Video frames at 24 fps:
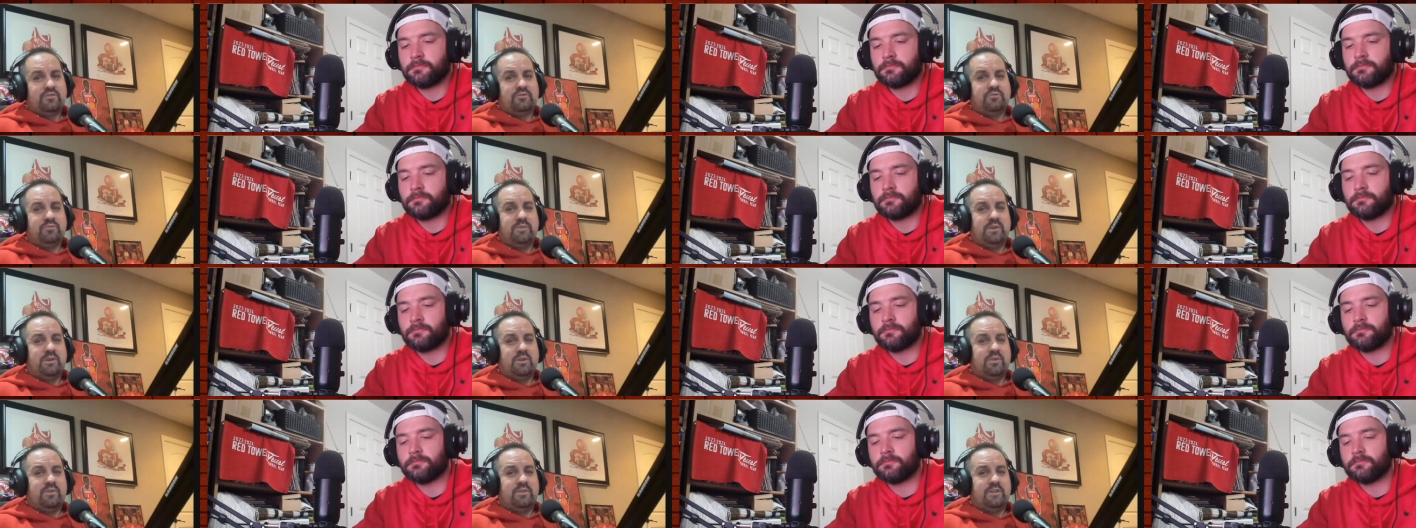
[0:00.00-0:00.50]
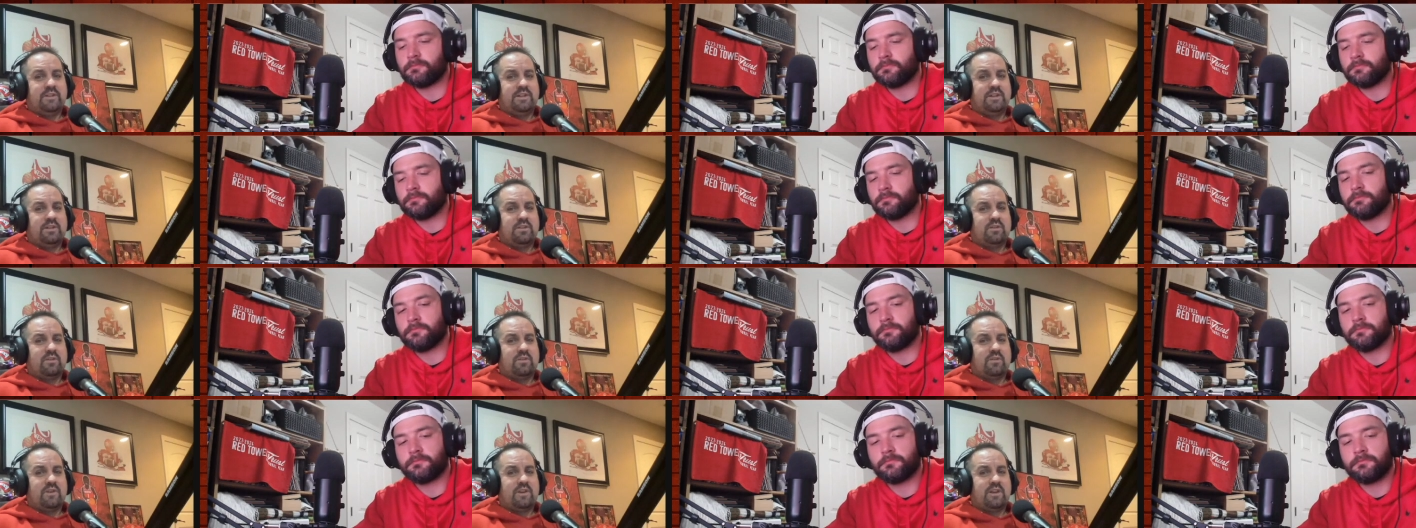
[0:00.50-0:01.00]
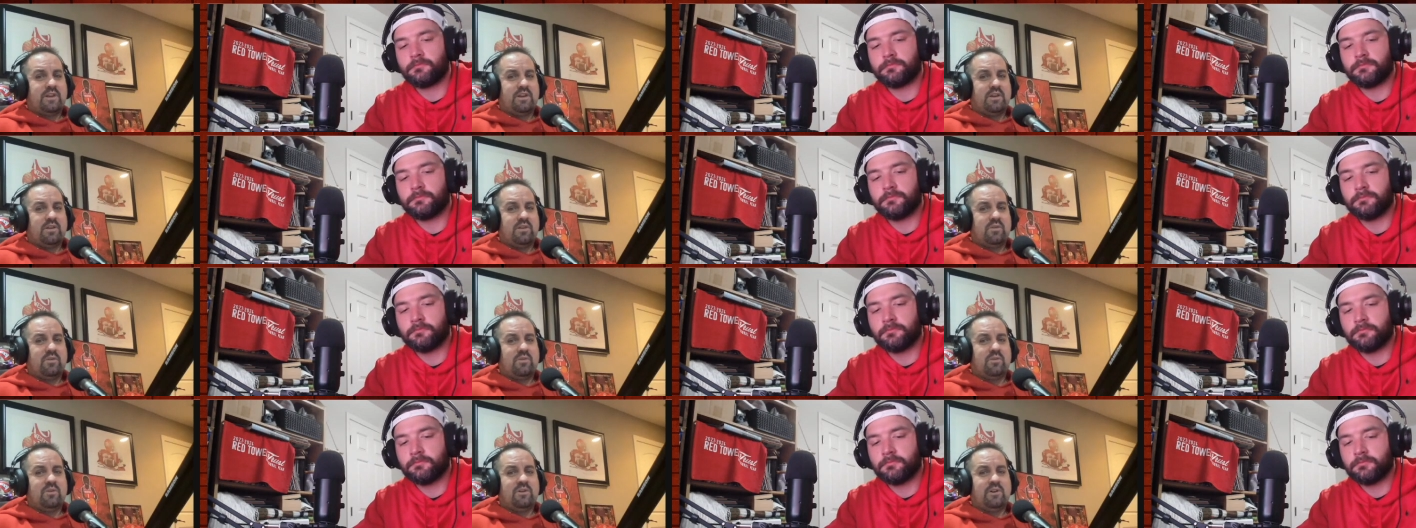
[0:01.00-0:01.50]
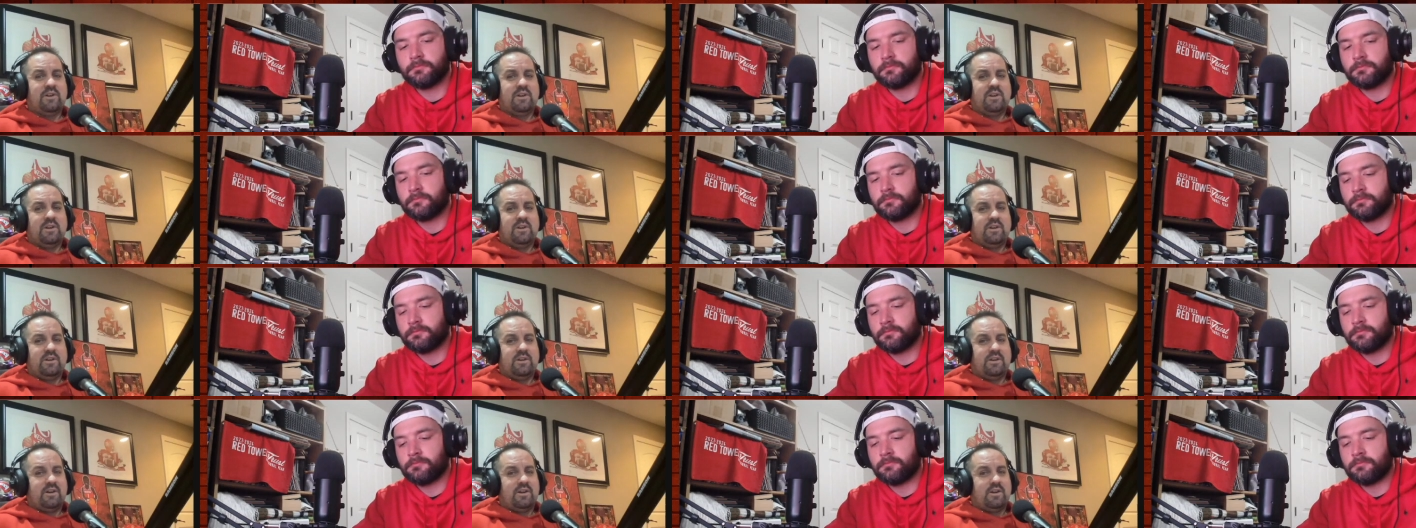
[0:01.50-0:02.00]
Speaker 1: is building here on the hill,
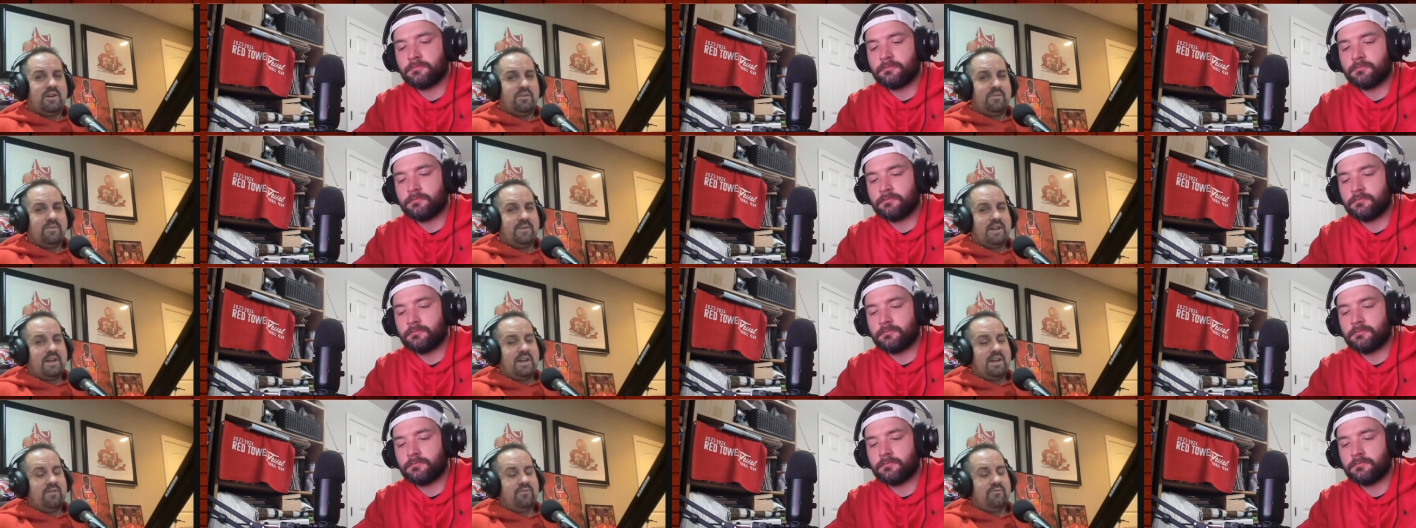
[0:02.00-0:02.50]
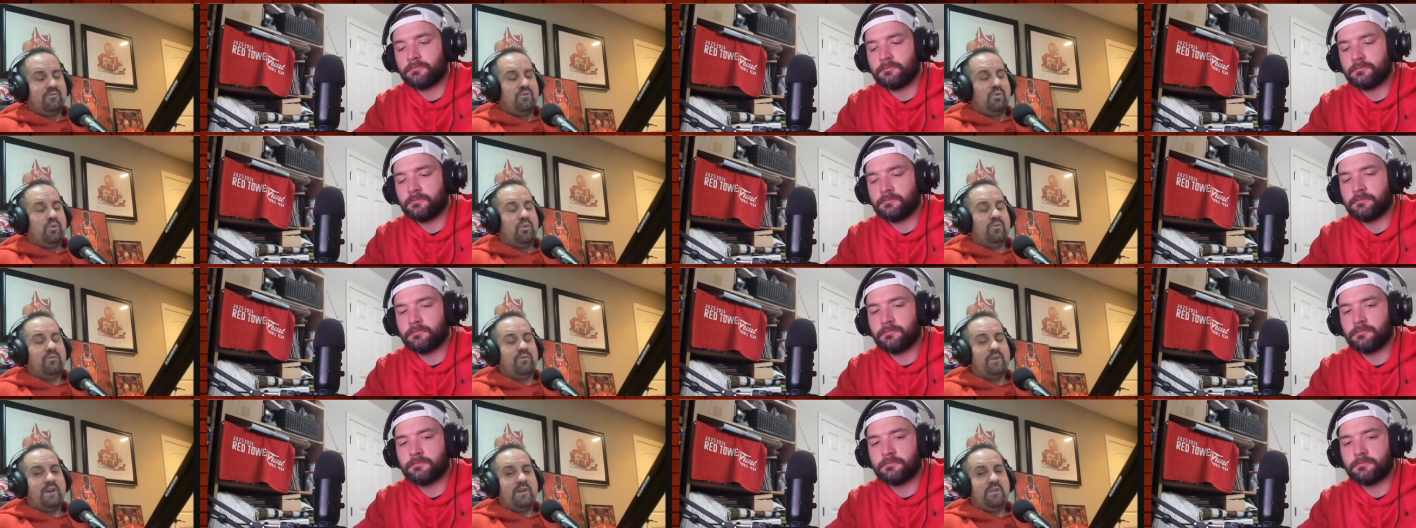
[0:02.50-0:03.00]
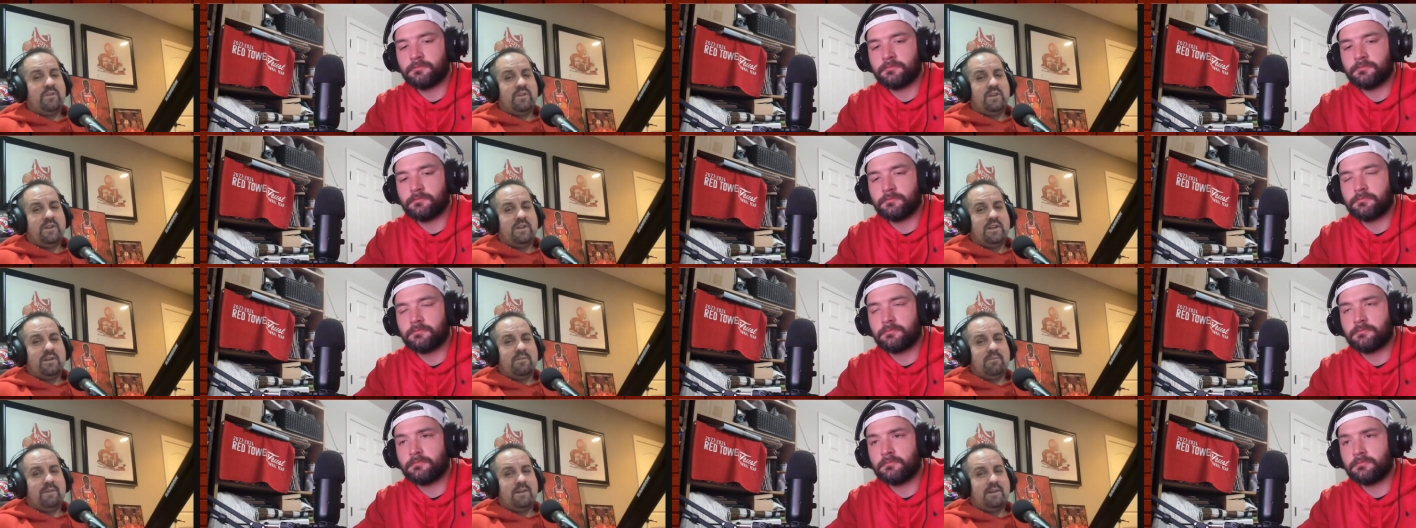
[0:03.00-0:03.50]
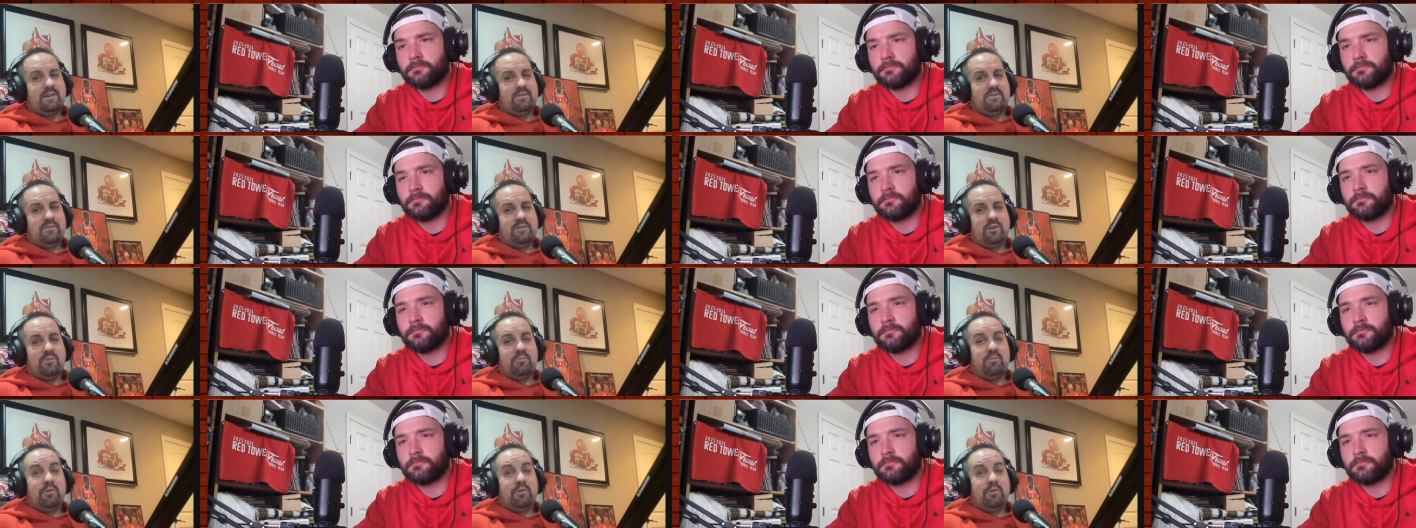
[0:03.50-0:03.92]
um, and I have full faith in him that you know